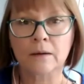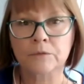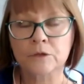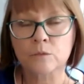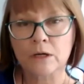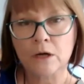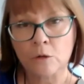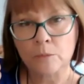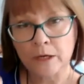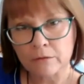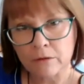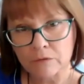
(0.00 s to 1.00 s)
do one whole
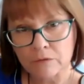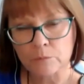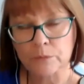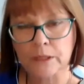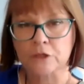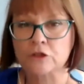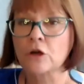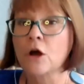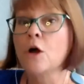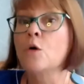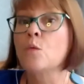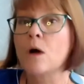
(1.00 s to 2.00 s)
paragraph on pitch,
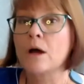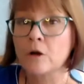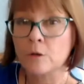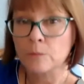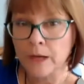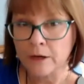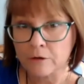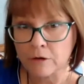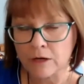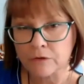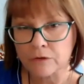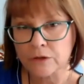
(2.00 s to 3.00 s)
one whole
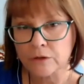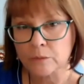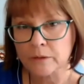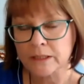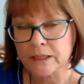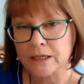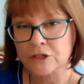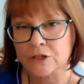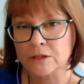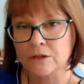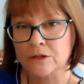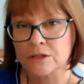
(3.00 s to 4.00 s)
paragraph on the
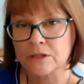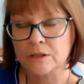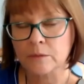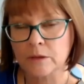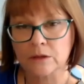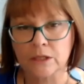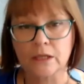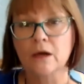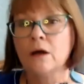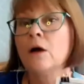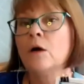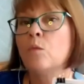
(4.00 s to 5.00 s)
ornamentation used in the melody,
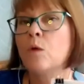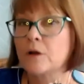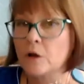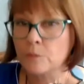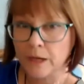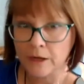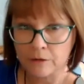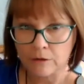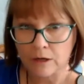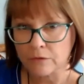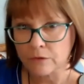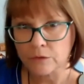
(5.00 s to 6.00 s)
one whole
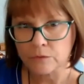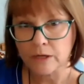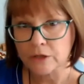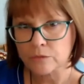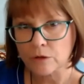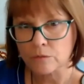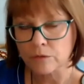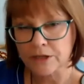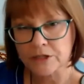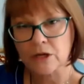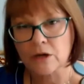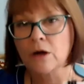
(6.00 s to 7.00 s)
paragraph on the range roll
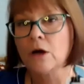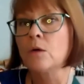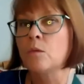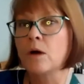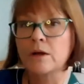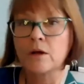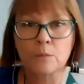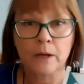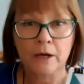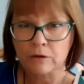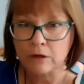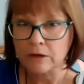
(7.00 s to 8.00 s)
register, one whole
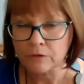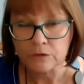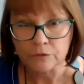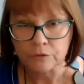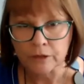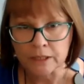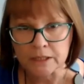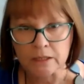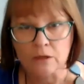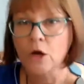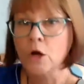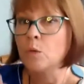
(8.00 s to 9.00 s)
paragraph on the
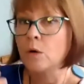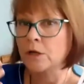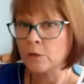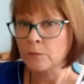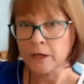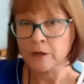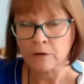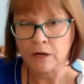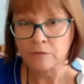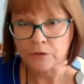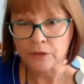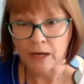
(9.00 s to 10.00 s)
phrasing, one whole
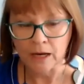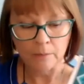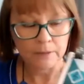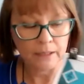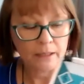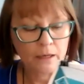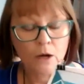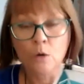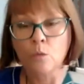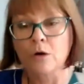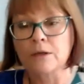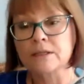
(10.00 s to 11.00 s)
paragraph on the harmony.
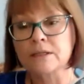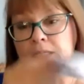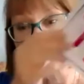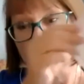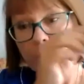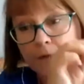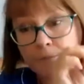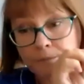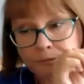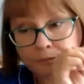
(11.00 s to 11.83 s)
Whereas this one,